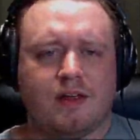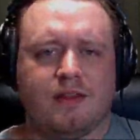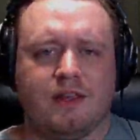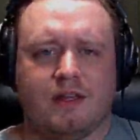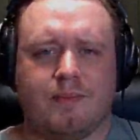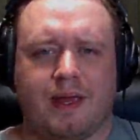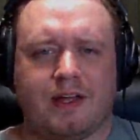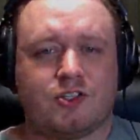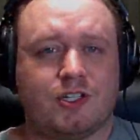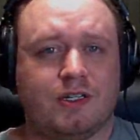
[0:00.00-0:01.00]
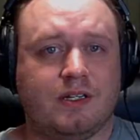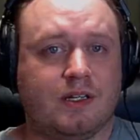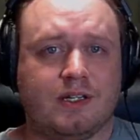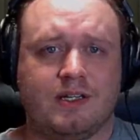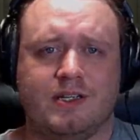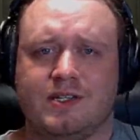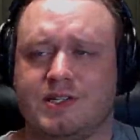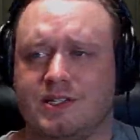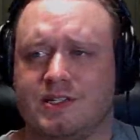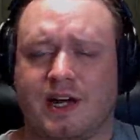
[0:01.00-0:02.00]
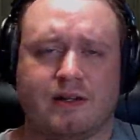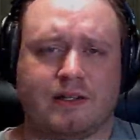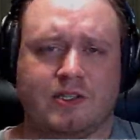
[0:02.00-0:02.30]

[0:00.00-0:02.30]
The Banshee is entirely